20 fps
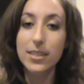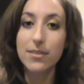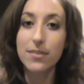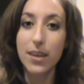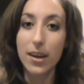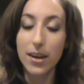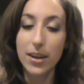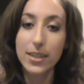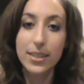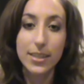is
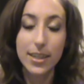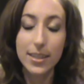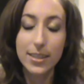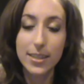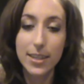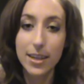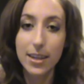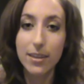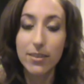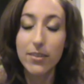very
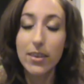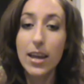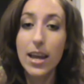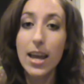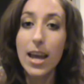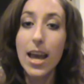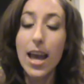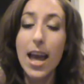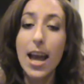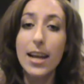sensitive,
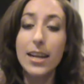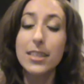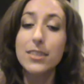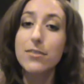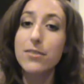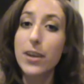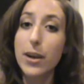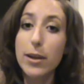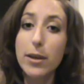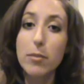and it's
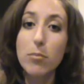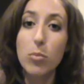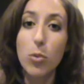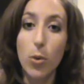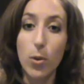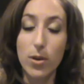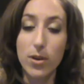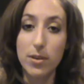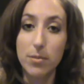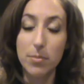very
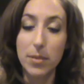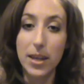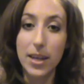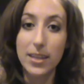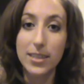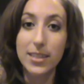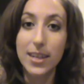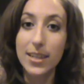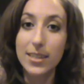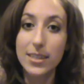important
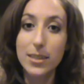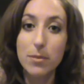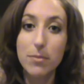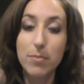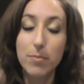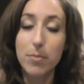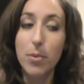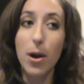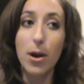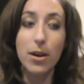because that's the
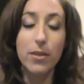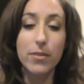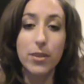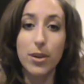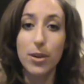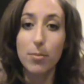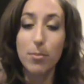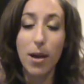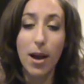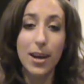part of
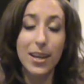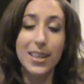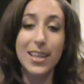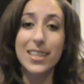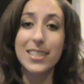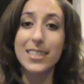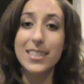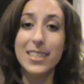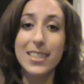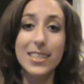your body
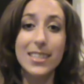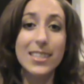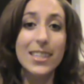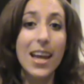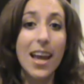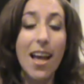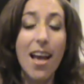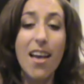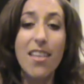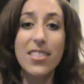that sees
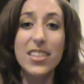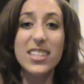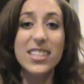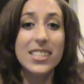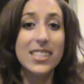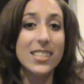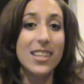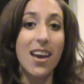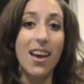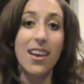the
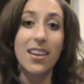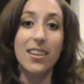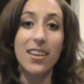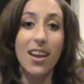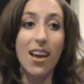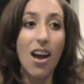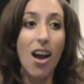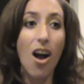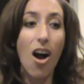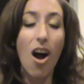
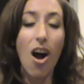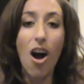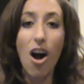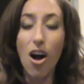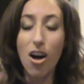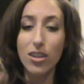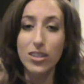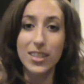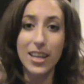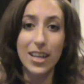sun
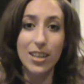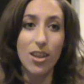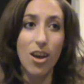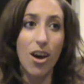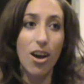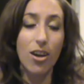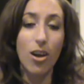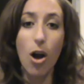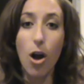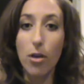all day
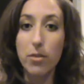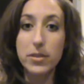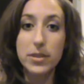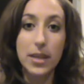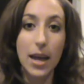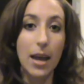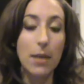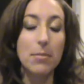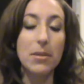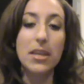long, all the
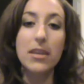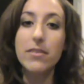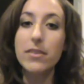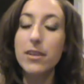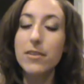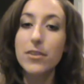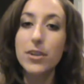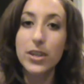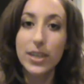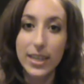time. Even
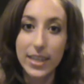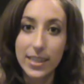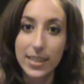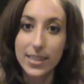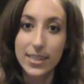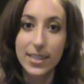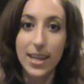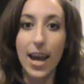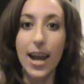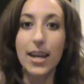if you're
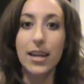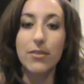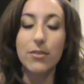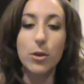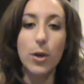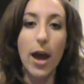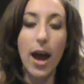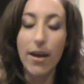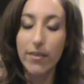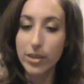inside, if
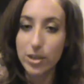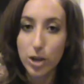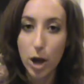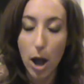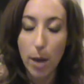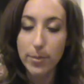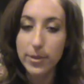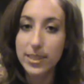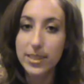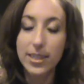you have a
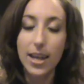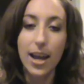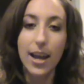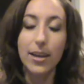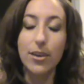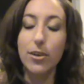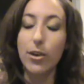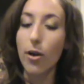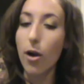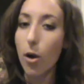job
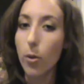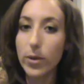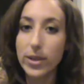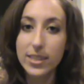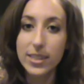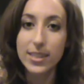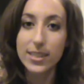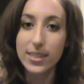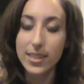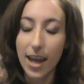inside or you're
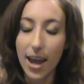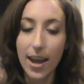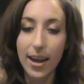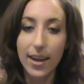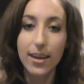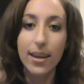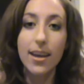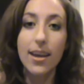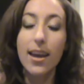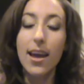always
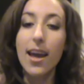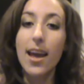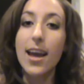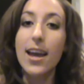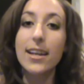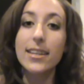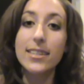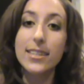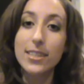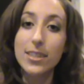inside,
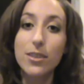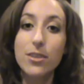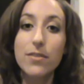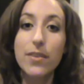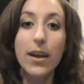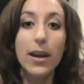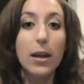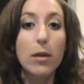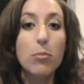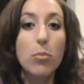it's still
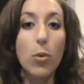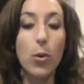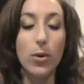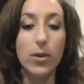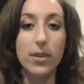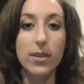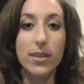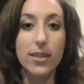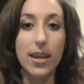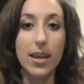very
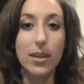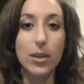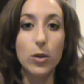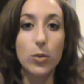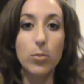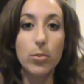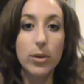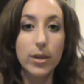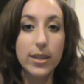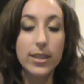important that
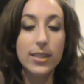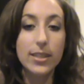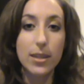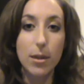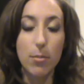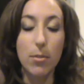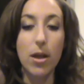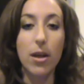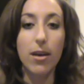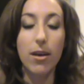you put
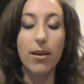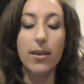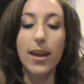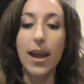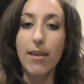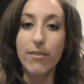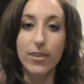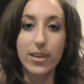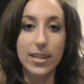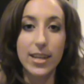sunblock on
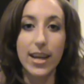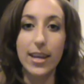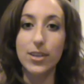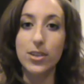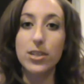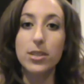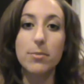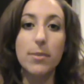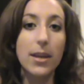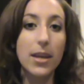every day.
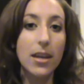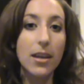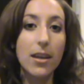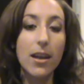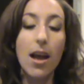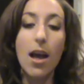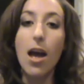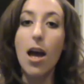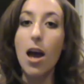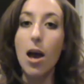Just make
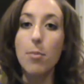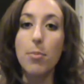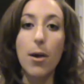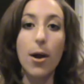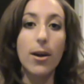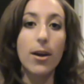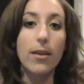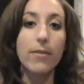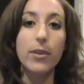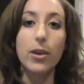it a
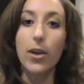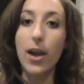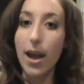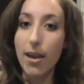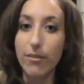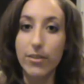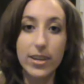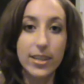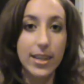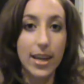part of your
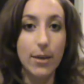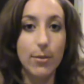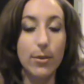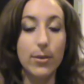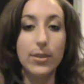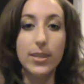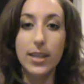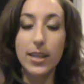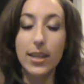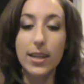everyday
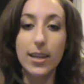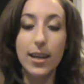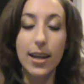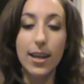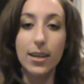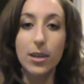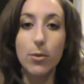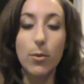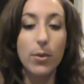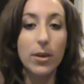routine
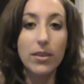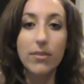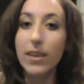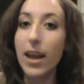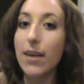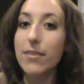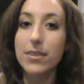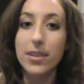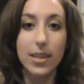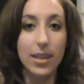and you won't even
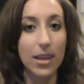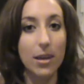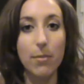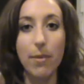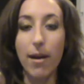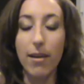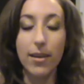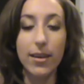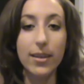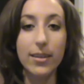have to think
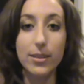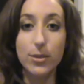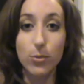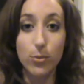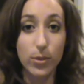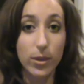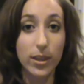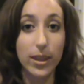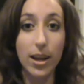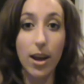about it. It's
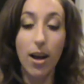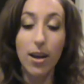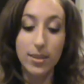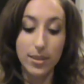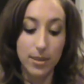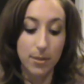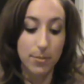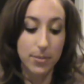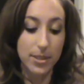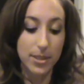really
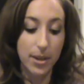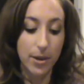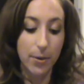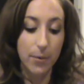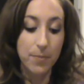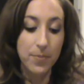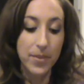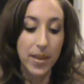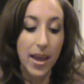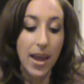awesome.
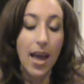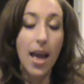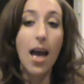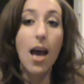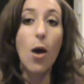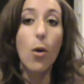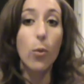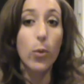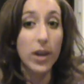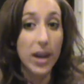So
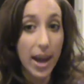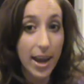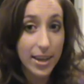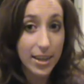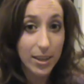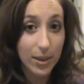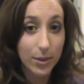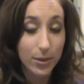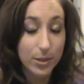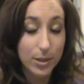what I
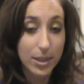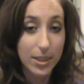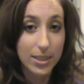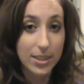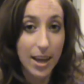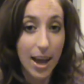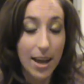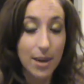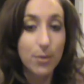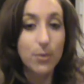use,
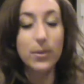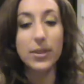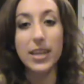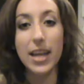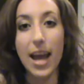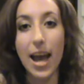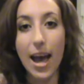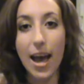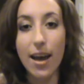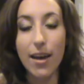because I don't really
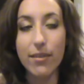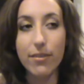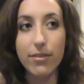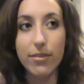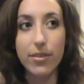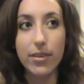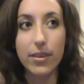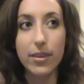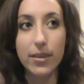have